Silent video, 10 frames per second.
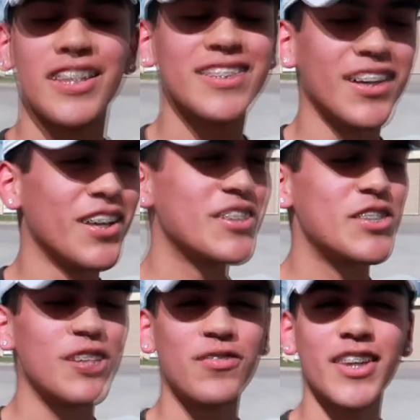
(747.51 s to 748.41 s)
It's uh,
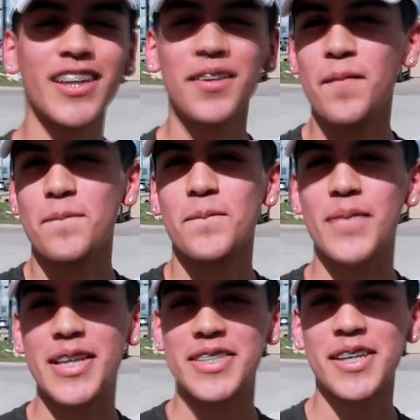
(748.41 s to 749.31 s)
Shifty.
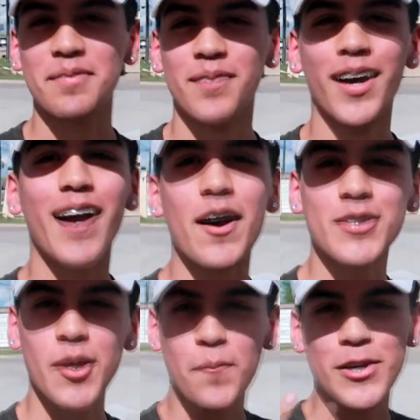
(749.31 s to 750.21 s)
That's it. I
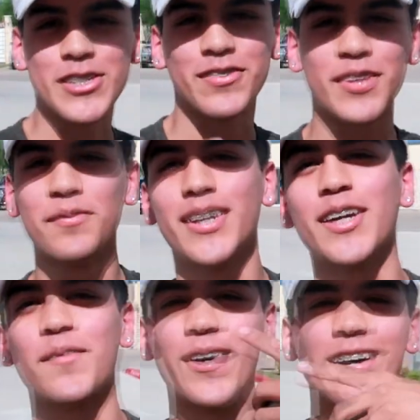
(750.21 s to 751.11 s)
was gonna put Shifty
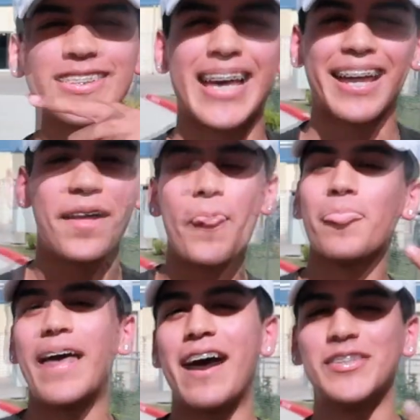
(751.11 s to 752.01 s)
Media, but I was like,
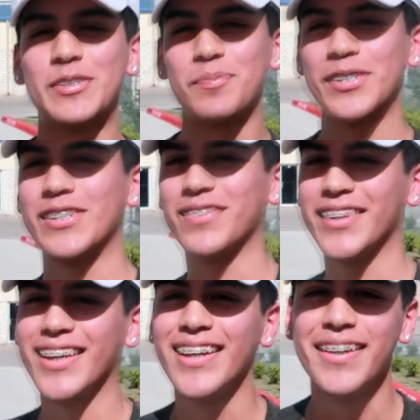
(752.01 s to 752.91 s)
nah, I'll just put
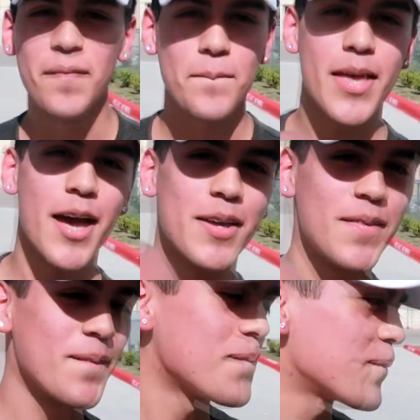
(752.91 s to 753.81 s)
Shifty. Shifty. So I'll
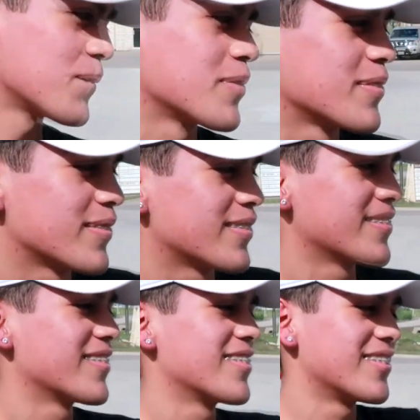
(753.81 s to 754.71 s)
link it right here. So make
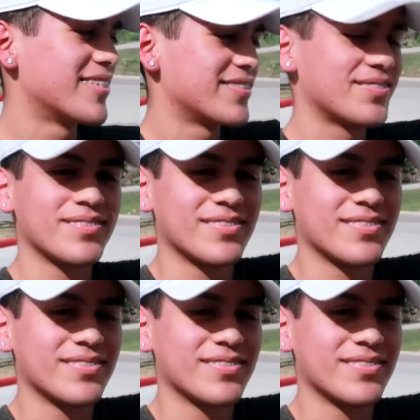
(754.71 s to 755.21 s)
sure to check him out.